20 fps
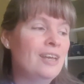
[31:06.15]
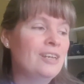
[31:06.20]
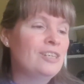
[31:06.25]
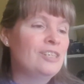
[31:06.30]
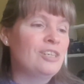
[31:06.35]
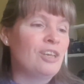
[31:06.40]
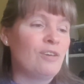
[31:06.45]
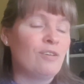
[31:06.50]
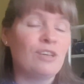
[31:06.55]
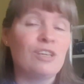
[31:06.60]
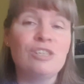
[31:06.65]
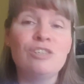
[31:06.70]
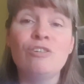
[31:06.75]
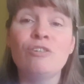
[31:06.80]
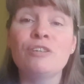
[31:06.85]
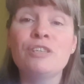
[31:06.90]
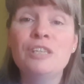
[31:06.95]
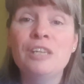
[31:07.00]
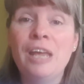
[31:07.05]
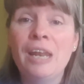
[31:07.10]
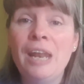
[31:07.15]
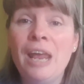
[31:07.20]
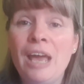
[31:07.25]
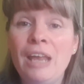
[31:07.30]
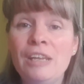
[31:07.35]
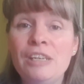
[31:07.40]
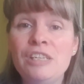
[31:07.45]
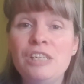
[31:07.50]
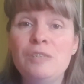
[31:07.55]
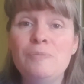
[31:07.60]
So, because Soxy Nana
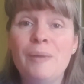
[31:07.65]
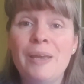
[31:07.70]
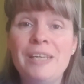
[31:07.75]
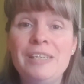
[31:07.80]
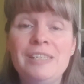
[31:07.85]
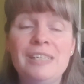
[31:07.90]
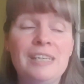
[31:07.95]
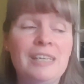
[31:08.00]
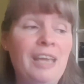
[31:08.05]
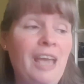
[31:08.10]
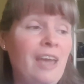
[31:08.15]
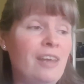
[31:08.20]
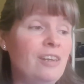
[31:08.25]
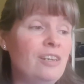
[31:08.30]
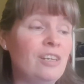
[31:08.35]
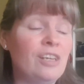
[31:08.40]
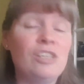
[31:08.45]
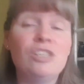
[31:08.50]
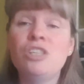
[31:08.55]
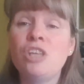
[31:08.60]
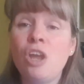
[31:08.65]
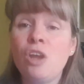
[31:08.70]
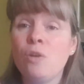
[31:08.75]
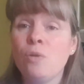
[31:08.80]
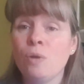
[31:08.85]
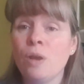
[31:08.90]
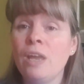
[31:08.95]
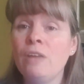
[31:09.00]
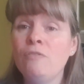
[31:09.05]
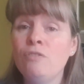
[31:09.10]
Alice is based in Canada.
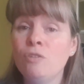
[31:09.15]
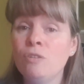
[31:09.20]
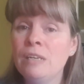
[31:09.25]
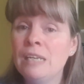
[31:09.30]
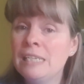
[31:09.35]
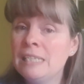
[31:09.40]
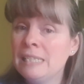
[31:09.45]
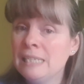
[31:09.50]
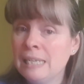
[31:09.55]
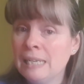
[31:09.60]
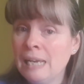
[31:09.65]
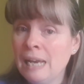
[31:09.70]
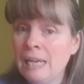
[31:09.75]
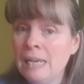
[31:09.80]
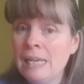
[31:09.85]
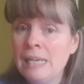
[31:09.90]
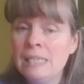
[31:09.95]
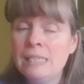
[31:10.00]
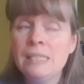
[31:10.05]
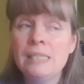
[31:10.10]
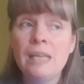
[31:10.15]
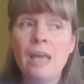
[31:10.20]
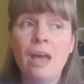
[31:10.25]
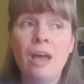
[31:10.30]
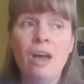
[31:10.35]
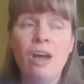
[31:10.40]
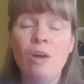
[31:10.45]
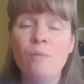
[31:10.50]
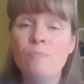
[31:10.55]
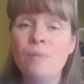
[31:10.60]
So if you're listening, Alice,
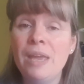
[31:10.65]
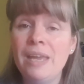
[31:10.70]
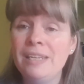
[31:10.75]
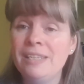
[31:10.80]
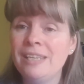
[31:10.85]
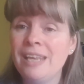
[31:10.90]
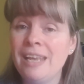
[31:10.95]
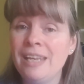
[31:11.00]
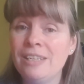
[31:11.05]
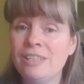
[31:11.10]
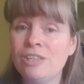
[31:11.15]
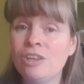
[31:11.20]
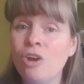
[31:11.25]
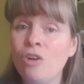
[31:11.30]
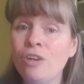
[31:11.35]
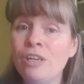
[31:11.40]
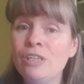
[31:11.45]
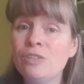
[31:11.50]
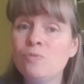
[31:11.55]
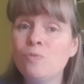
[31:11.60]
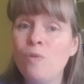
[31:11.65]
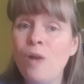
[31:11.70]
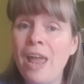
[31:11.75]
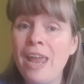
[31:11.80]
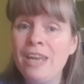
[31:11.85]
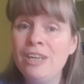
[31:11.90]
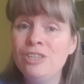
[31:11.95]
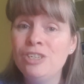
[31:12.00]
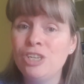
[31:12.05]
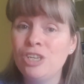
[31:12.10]
it's on its
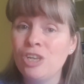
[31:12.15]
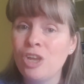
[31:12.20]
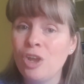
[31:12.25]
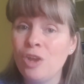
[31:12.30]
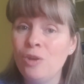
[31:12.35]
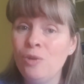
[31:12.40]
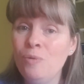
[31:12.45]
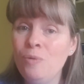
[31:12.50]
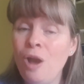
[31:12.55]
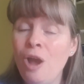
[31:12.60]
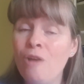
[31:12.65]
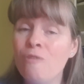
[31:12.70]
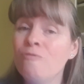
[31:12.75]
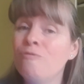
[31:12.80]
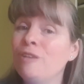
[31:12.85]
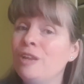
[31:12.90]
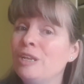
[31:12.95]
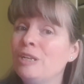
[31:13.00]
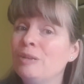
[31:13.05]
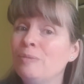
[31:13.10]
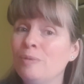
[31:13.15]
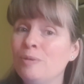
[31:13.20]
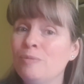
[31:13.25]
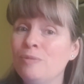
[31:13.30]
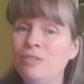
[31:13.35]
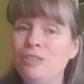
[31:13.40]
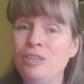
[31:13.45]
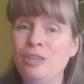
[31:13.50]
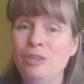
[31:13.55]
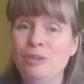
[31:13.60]
way to you. Hopefully it'll be
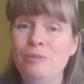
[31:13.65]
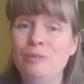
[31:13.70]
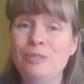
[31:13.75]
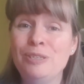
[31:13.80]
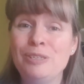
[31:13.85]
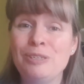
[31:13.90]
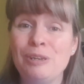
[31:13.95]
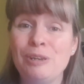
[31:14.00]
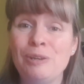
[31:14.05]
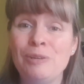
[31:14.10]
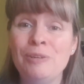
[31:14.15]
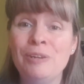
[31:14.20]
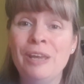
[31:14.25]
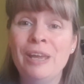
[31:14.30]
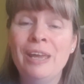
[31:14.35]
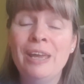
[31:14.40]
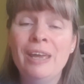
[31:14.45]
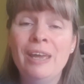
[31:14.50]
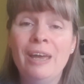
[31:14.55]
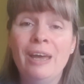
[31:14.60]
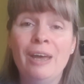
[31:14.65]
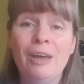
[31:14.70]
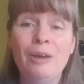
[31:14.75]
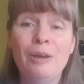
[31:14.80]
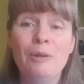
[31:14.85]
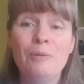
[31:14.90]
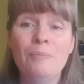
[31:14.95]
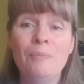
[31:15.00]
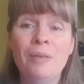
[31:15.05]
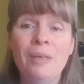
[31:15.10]
with you soon.
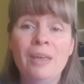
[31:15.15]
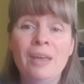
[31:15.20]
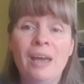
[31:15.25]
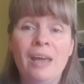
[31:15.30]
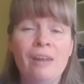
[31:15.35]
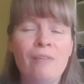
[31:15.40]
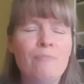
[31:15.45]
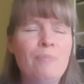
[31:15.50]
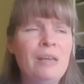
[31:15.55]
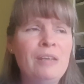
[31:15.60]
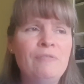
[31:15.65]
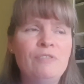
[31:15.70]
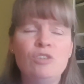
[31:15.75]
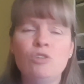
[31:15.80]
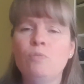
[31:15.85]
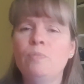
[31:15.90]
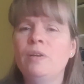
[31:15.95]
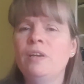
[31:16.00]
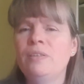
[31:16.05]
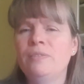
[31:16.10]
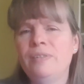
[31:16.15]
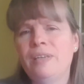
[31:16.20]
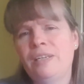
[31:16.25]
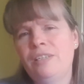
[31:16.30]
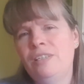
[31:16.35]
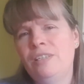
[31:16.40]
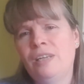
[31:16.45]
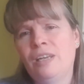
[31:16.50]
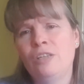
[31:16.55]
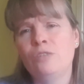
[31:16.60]
And I believe it's your birthday
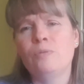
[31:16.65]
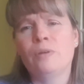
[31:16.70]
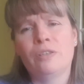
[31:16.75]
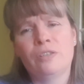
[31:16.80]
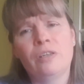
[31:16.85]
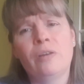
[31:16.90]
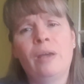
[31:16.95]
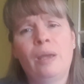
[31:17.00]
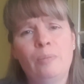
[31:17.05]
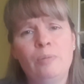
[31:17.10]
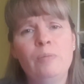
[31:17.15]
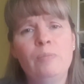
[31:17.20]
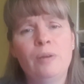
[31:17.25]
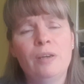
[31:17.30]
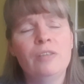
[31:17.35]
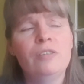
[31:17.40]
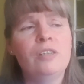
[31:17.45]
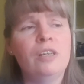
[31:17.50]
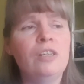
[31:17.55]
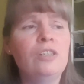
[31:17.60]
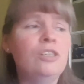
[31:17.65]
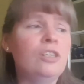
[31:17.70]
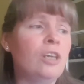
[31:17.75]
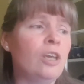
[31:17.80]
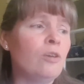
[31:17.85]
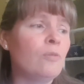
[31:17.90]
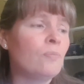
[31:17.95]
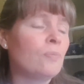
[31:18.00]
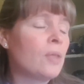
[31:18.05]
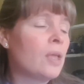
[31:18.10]
today as well. So happy birthday to
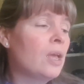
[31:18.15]
you.